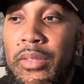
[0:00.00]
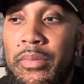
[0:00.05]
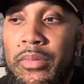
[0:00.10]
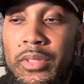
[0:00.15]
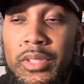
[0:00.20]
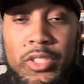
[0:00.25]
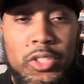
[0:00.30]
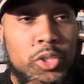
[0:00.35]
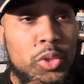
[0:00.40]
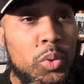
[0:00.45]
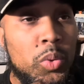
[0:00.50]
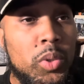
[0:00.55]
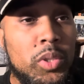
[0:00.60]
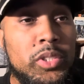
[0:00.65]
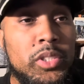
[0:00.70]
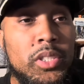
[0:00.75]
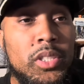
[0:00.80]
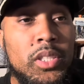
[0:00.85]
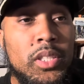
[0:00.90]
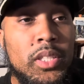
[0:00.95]
to
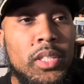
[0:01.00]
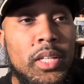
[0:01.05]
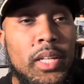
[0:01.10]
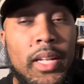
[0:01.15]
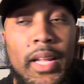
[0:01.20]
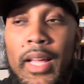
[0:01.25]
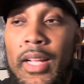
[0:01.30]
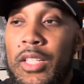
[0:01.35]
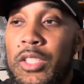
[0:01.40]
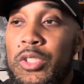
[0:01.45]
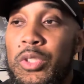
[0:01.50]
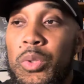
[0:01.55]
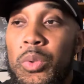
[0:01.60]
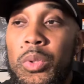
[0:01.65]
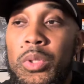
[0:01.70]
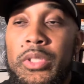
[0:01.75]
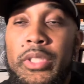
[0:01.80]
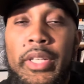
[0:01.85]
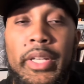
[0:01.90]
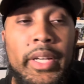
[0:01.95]
Georgia, Atlanta,
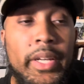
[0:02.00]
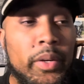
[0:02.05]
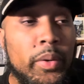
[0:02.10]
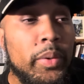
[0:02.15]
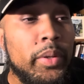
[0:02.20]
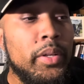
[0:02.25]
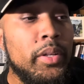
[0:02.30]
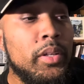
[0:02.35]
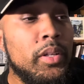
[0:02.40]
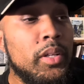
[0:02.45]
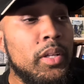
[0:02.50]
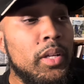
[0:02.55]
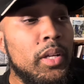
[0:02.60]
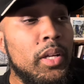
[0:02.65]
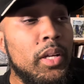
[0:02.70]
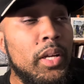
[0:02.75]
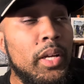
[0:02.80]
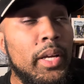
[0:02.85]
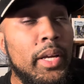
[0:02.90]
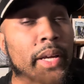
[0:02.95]
Georgia area.
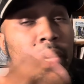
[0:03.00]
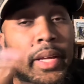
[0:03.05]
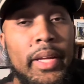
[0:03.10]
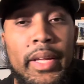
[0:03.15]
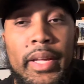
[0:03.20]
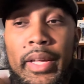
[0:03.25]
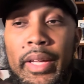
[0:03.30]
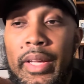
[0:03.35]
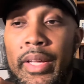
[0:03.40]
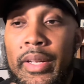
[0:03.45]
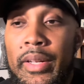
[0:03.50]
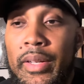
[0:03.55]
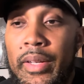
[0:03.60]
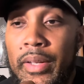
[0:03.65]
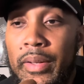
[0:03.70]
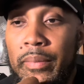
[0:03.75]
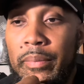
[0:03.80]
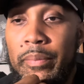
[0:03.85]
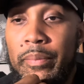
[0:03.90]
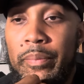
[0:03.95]
And
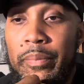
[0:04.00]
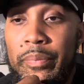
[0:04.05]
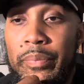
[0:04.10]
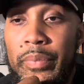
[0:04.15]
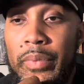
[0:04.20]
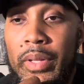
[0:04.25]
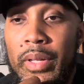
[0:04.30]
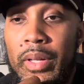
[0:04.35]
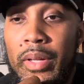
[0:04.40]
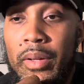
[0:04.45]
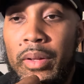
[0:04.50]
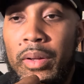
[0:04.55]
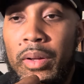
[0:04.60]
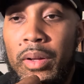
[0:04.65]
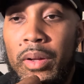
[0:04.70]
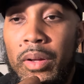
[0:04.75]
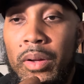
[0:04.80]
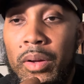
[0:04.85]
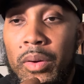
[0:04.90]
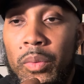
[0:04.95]

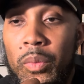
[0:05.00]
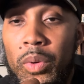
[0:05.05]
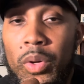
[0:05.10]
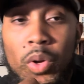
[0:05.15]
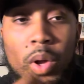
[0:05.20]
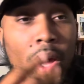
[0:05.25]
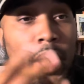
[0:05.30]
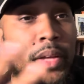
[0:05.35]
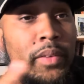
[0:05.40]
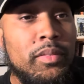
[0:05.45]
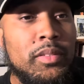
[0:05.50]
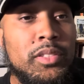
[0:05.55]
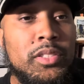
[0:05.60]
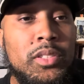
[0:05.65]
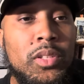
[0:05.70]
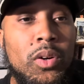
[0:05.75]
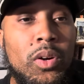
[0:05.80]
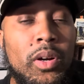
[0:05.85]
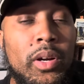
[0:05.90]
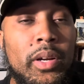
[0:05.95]
where do I even
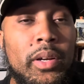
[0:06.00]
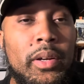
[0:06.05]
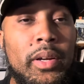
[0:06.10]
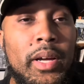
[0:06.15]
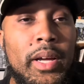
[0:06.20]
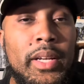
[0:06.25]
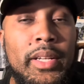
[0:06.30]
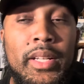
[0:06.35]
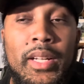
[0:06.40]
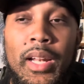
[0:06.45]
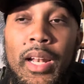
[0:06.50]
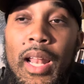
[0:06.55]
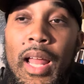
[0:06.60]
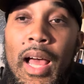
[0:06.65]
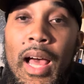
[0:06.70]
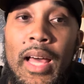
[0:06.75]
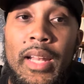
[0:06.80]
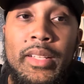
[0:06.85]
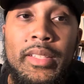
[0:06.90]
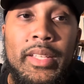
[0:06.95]
start? I did a
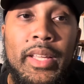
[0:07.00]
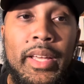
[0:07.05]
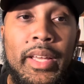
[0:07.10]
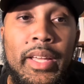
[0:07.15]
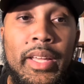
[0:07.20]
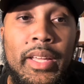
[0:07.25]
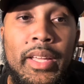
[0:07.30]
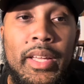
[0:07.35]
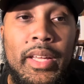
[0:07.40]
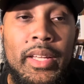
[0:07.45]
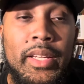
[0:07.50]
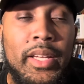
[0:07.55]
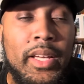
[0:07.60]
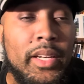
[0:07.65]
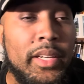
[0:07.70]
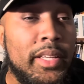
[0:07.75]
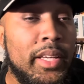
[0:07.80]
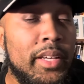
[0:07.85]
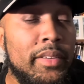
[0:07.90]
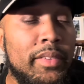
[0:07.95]
lot today. Kind
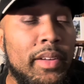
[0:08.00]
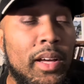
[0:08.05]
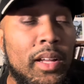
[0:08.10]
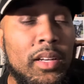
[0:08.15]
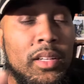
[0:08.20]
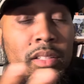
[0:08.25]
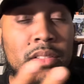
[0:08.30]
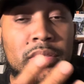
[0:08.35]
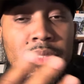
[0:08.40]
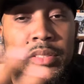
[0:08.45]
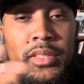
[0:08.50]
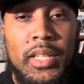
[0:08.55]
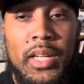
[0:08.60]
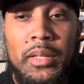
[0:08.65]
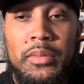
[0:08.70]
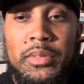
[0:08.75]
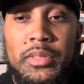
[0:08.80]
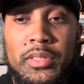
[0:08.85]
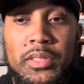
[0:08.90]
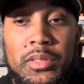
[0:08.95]
of gave y'all a little
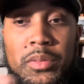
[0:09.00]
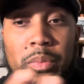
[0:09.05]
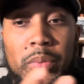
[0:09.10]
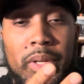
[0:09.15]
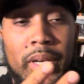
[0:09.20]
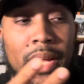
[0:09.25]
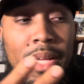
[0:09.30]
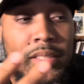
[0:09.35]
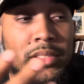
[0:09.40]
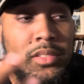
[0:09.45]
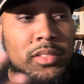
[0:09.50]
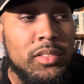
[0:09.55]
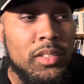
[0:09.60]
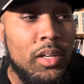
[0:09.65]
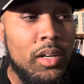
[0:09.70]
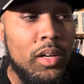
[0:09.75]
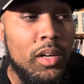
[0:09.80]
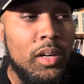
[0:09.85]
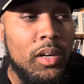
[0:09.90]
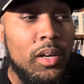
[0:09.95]
synopsis of what I
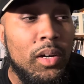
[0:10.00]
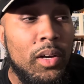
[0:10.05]
saw